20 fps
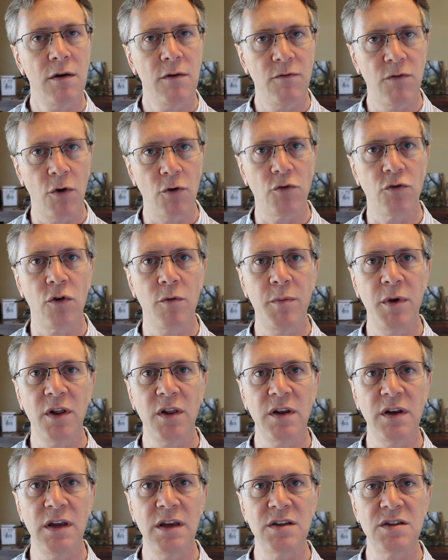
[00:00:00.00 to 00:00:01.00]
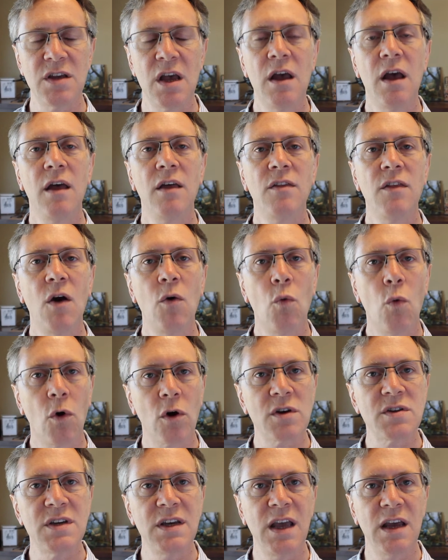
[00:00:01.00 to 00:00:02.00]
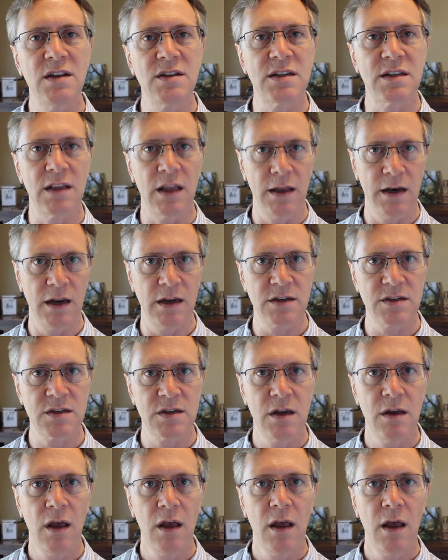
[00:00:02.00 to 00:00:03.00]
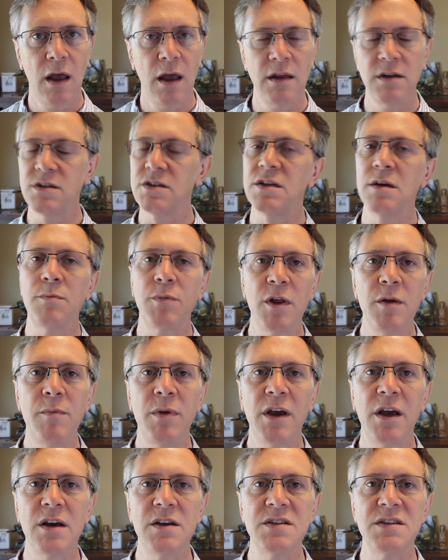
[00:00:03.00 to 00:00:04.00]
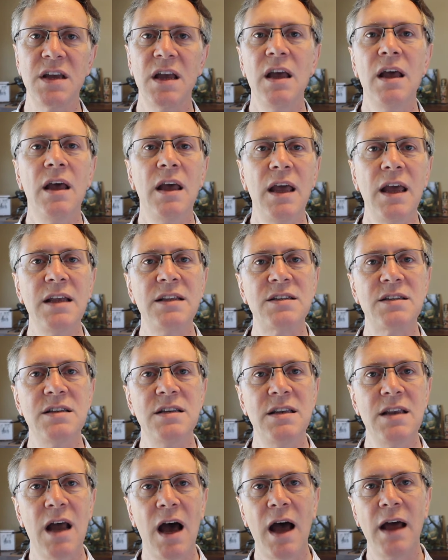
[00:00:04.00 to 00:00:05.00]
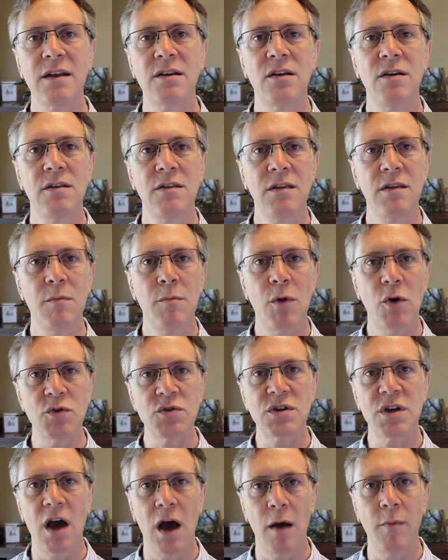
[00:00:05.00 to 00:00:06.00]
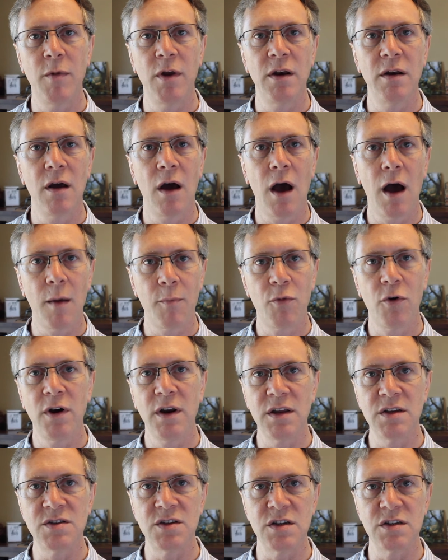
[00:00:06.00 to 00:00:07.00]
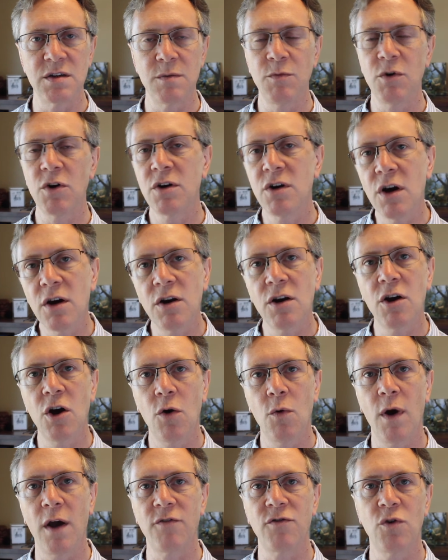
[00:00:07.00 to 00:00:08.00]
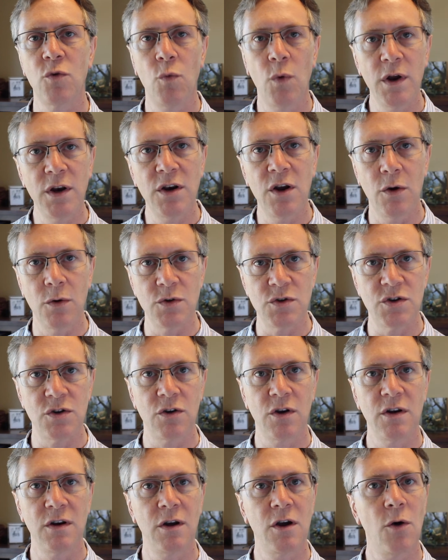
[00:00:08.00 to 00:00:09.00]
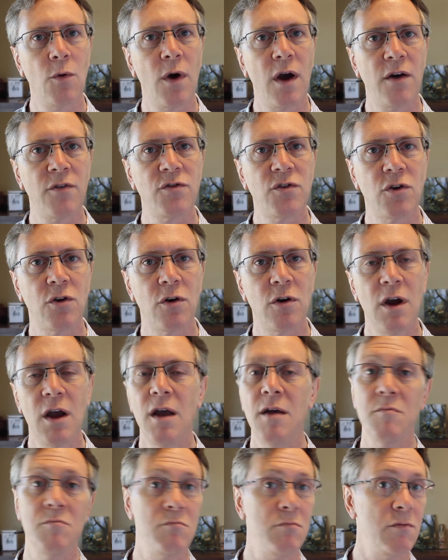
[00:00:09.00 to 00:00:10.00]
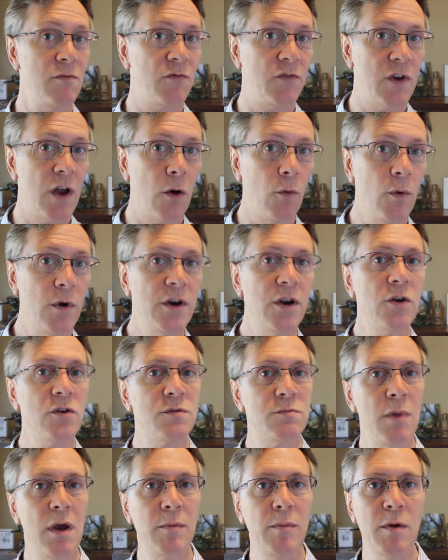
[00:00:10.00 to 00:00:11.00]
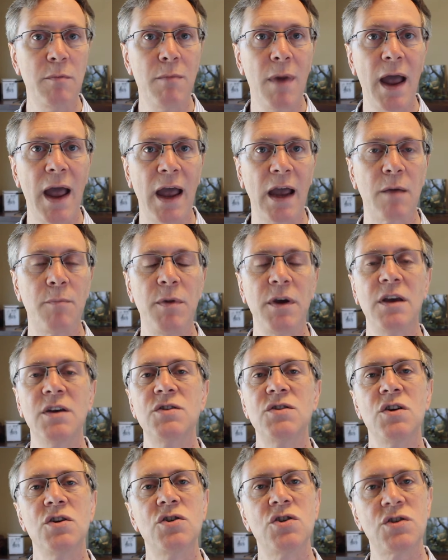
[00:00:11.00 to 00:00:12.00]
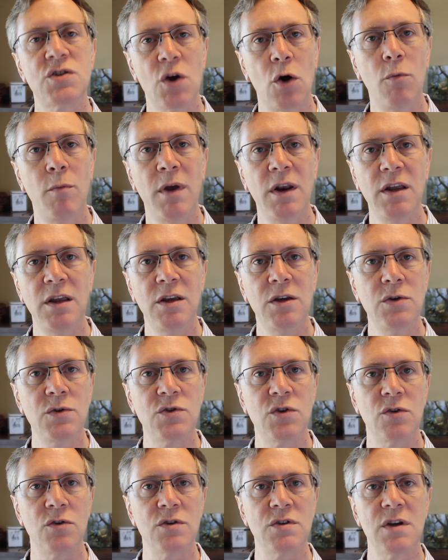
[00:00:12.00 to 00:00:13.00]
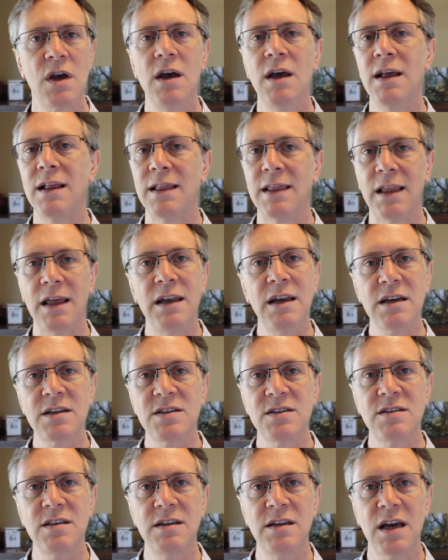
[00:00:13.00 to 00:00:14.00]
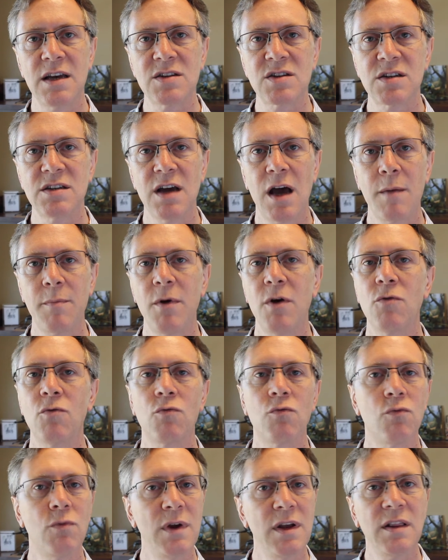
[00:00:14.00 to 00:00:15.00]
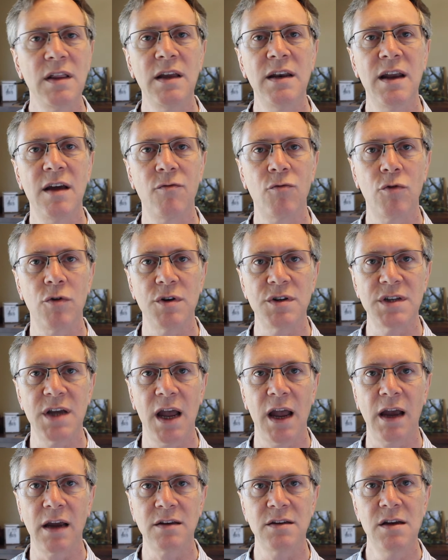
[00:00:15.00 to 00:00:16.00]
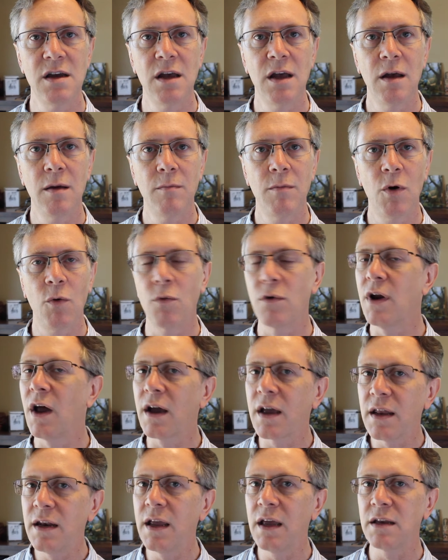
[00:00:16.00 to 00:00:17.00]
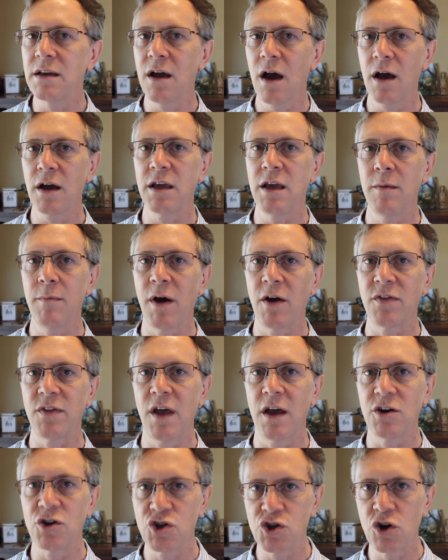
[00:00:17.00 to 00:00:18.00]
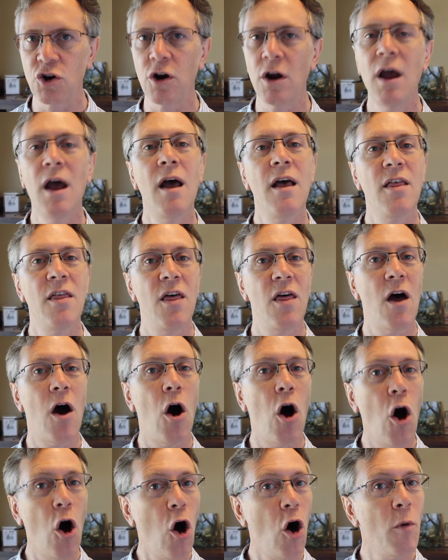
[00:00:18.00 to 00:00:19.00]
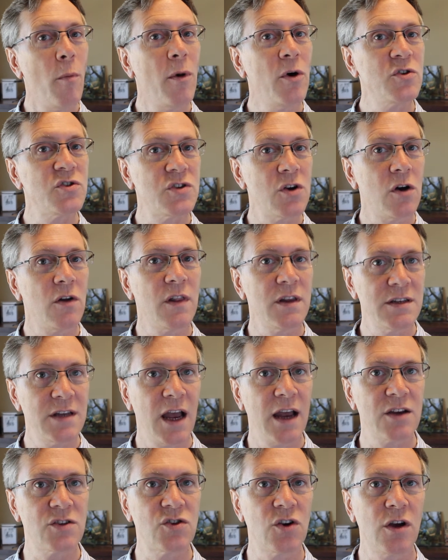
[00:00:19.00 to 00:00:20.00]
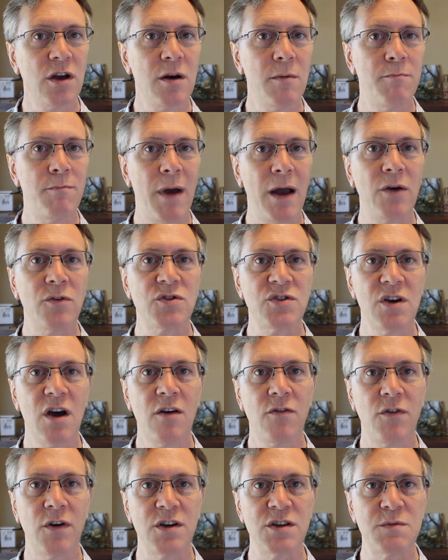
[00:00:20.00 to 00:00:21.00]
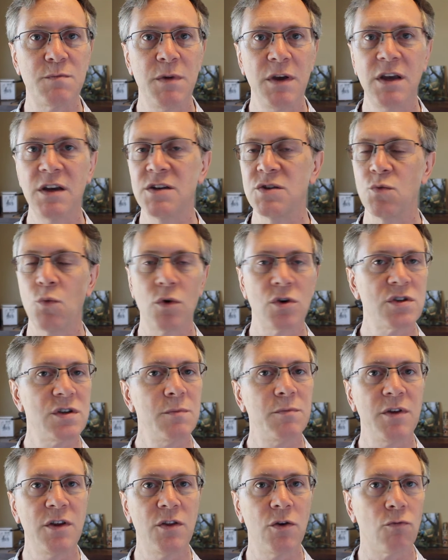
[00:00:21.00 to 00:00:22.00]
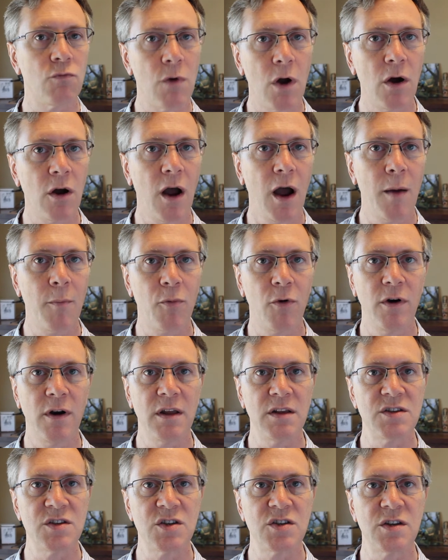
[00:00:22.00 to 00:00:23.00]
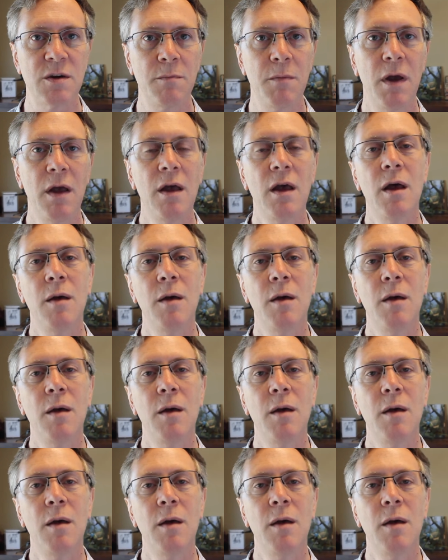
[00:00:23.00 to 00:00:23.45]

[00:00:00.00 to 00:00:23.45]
vulnerabilities that works against Linux and simply because it's not the most common operating system. You're going to go after Windows. You're going to go after, if not Windows, maybe Mac, because there's so many users. Linux as a desktop, really never attacked. But we're not going to get cocky about that. Sure, almost all attacks are going to bounce off us because we're simply the wrong operating system.